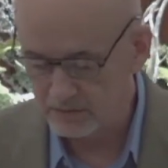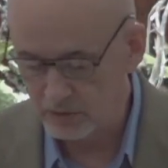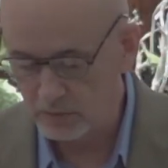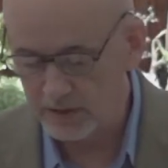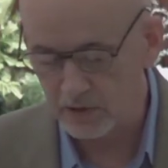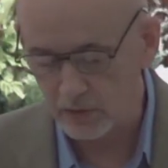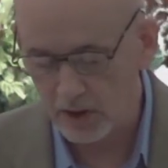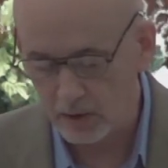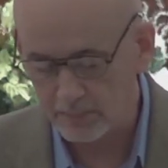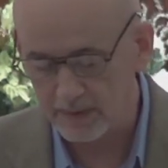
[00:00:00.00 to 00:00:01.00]
doing or
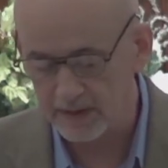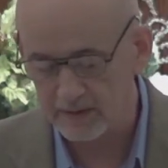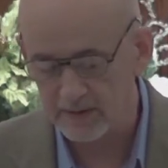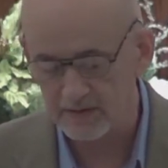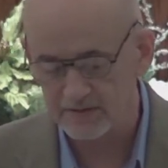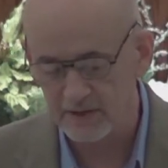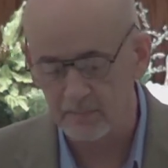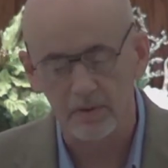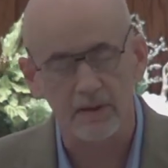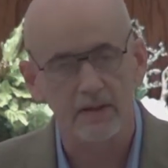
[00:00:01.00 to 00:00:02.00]
helping in the
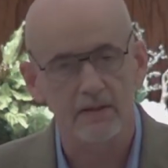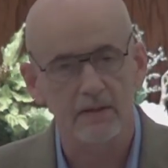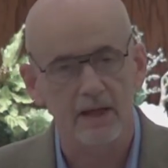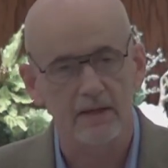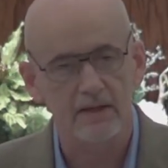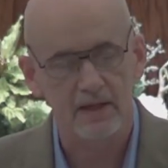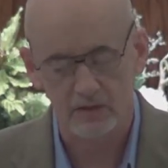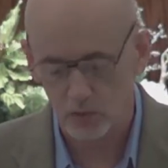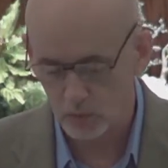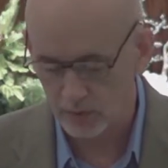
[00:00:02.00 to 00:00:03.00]
assembly
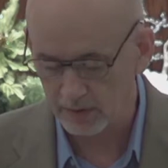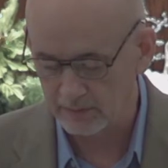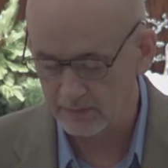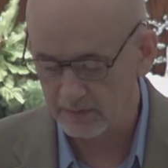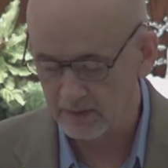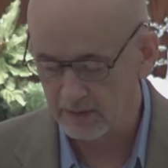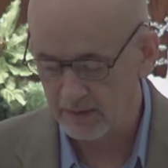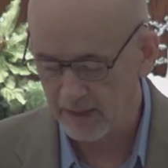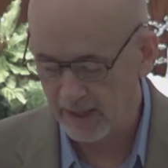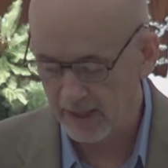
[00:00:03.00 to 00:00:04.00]
at Corinth.
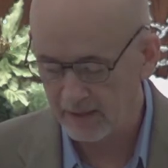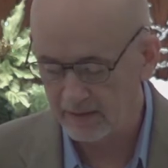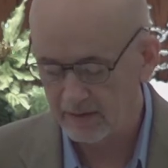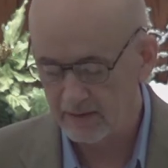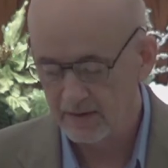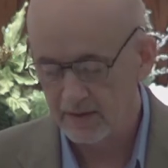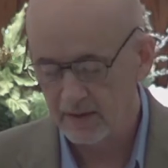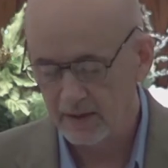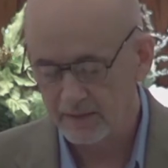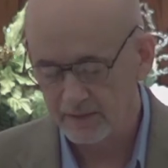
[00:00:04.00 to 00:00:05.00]
It had
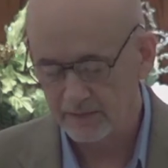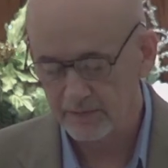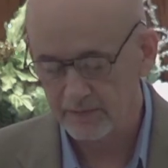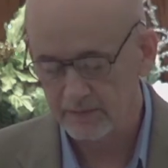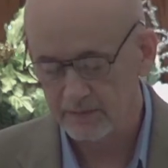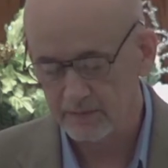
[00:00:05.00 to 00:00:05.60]
a different